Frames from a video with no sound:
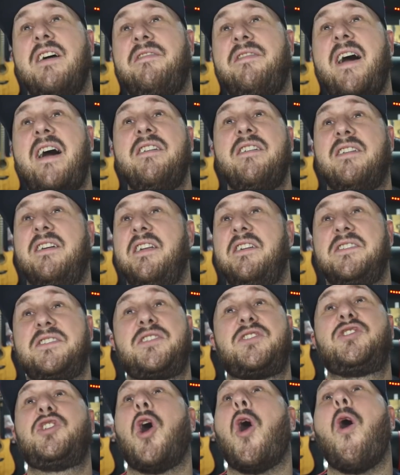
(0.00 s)
I found her and there's
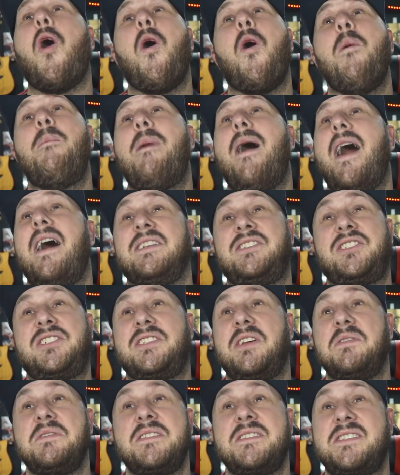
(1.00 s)
so much.
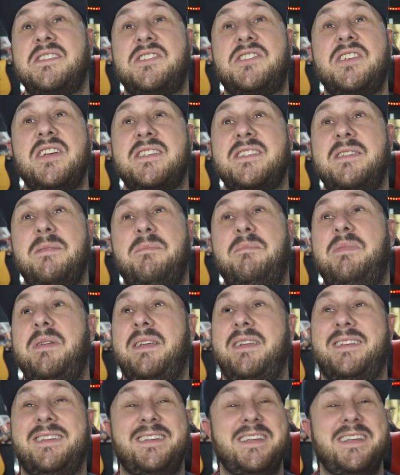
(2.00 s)
So this is just the